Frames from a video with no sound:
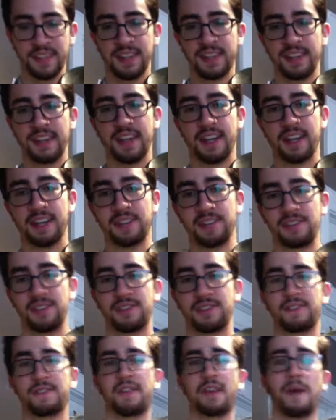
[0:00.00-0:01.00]

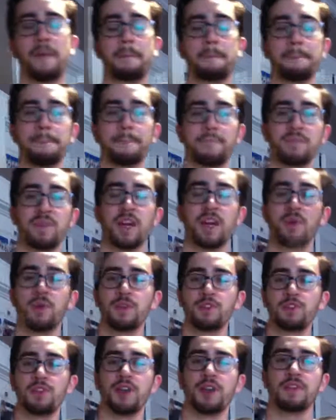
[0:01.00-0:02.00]
Nice. Now,
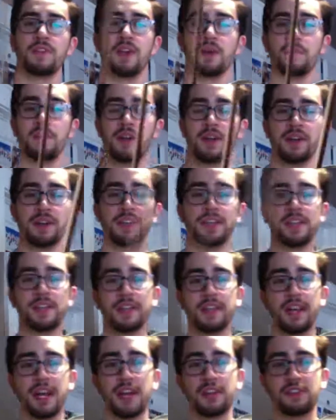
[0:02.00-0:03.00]
once you have that melody, the
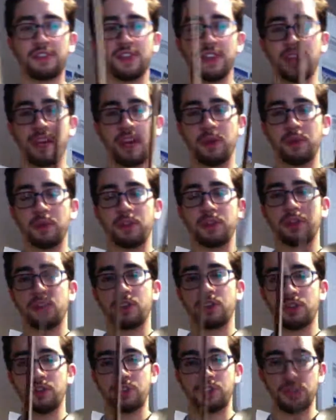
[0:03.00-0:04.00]
last thing I would
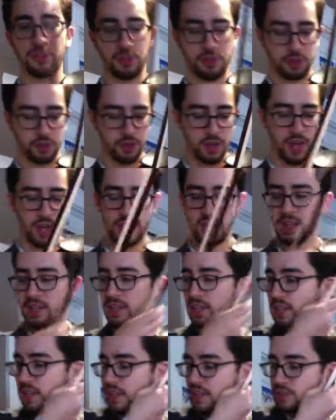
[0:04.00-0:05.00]
encourage you to try
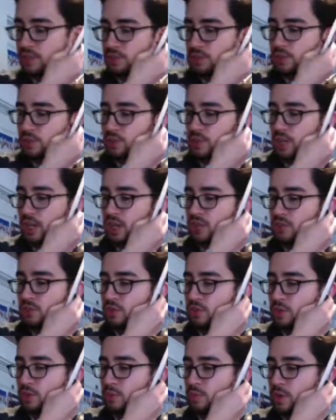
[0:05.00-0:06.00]
is to
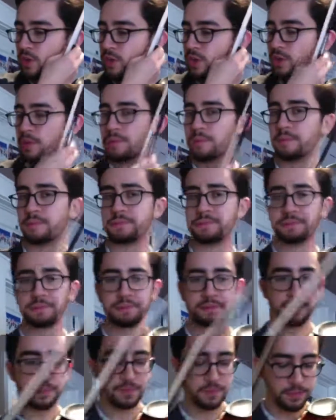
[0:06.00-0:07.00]
change the rhythm.
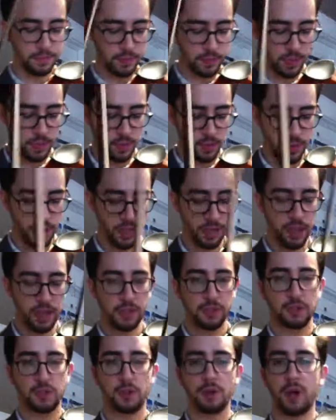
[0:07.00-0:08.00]
All right?
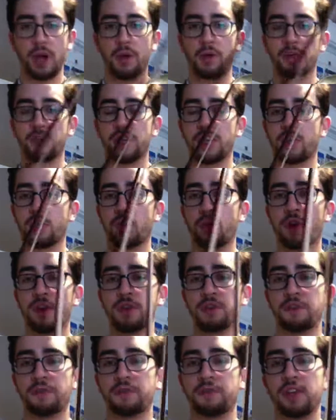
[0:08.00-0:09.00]
So I would take
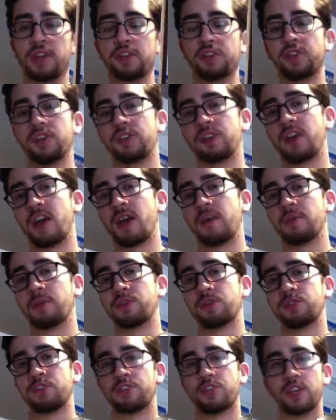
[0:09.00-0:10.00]
one phrase at a time.
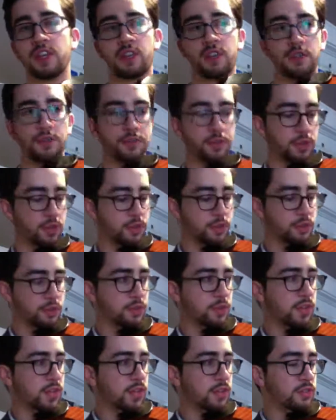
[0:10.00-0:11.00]
Let's just take the first
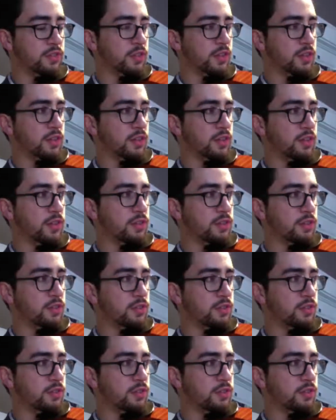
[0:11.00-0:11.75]
phrase like this.